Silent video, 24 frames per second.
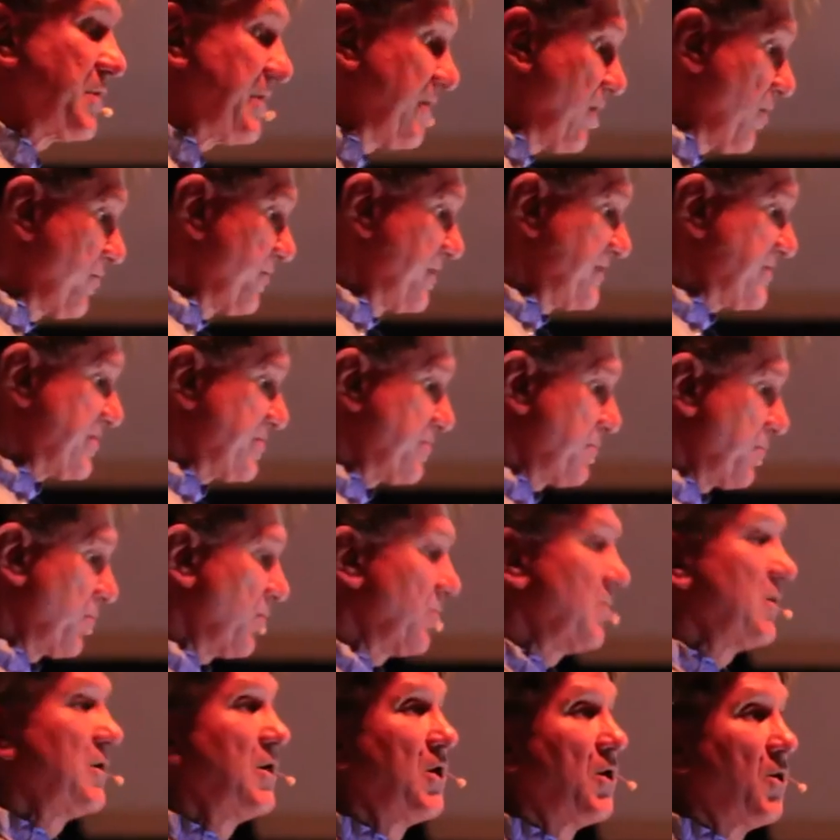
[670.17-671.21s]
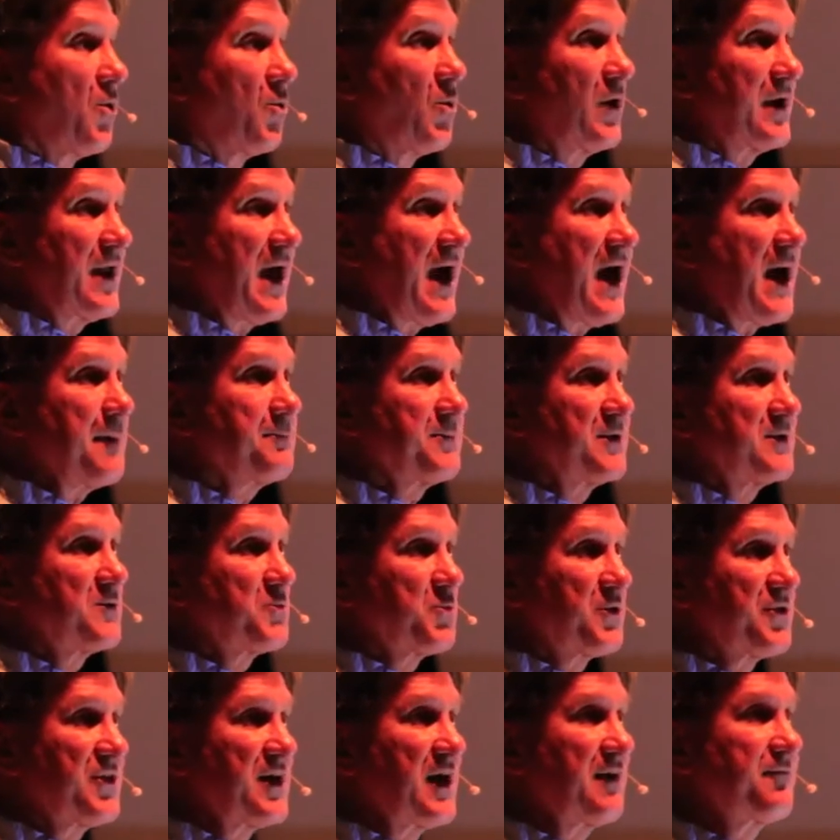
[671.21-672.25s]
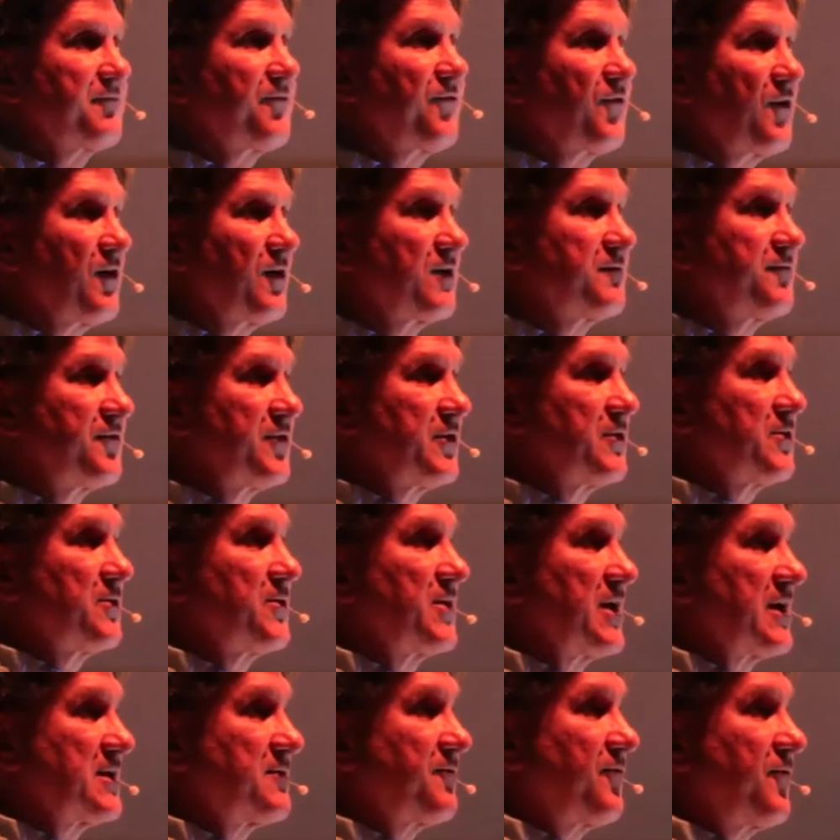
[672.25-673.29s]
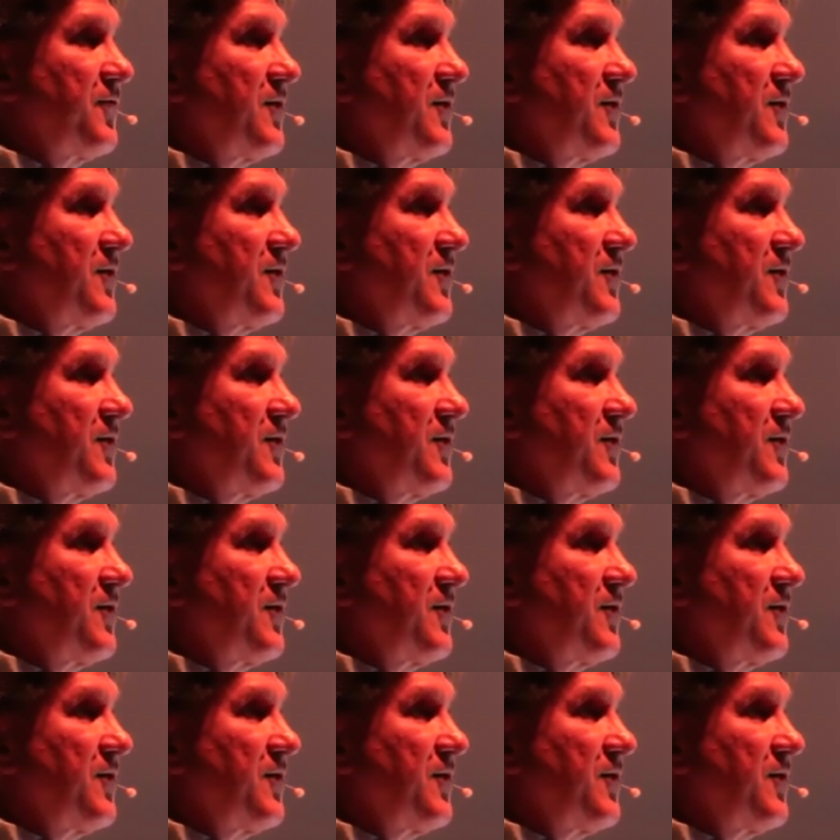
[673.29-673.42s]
we know this, what happened with that flawed, view, that